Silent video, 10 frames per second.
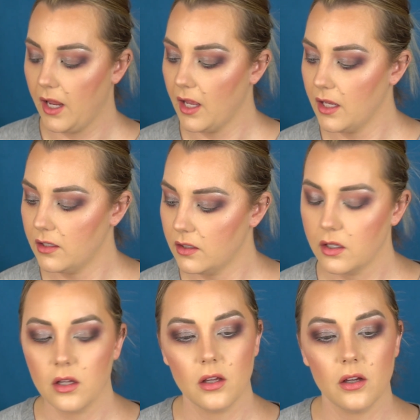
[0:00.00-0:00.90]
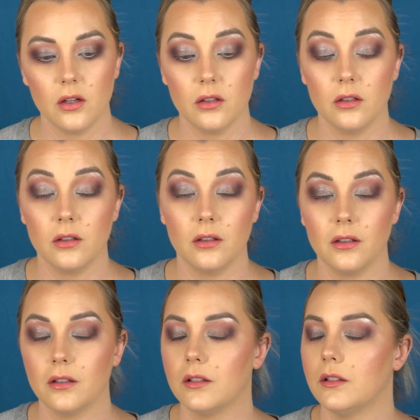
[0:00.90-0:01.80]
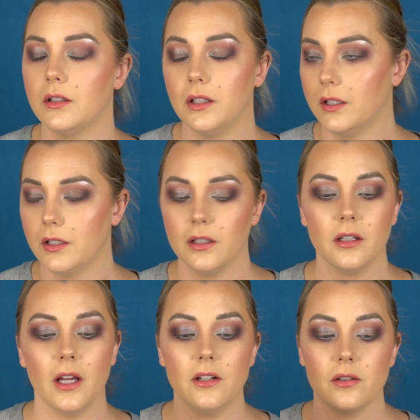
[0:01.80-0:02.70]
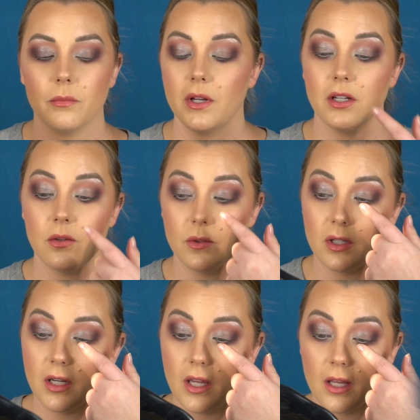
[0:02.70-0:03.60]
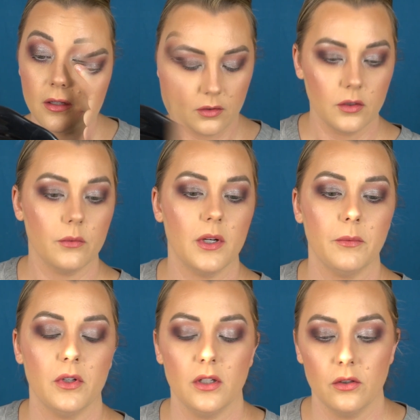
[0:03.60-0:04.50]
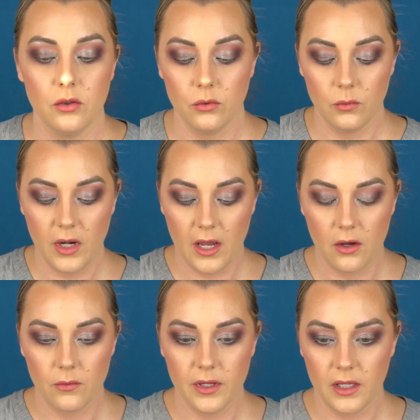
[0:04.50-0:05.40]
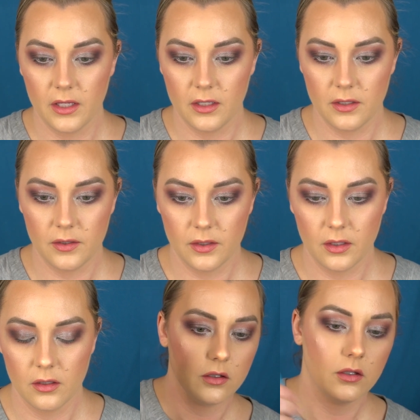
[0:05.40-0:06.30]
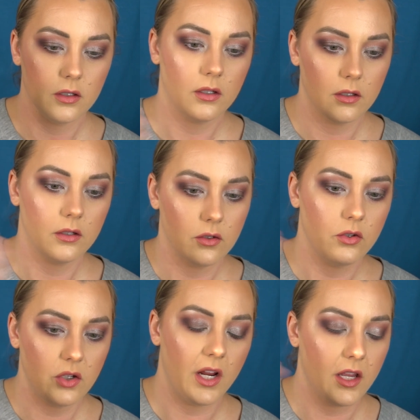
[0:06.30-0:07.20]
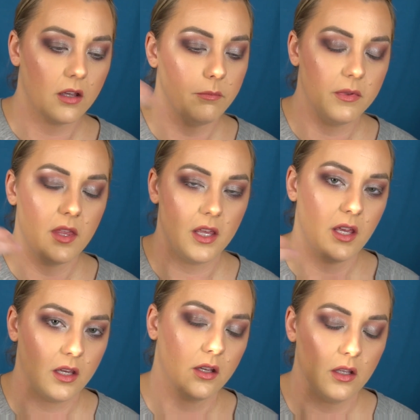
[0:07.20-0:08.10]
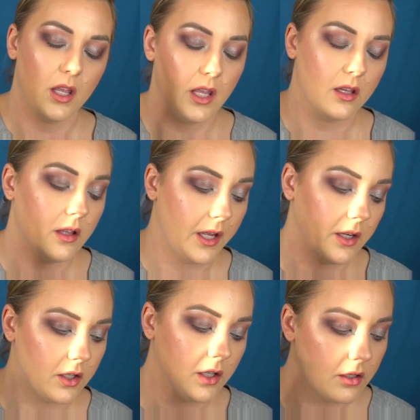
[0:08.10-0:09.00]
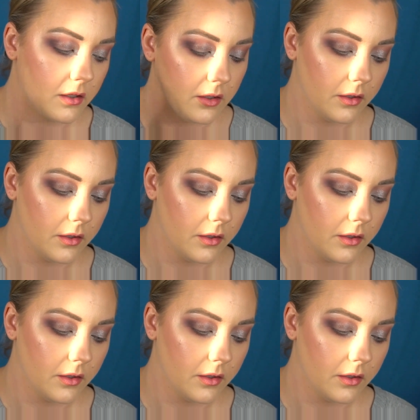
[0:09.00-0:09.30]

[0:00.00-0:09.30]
and oh, I just want to use it again. So what I'm going to do now is shake up the ink liner. It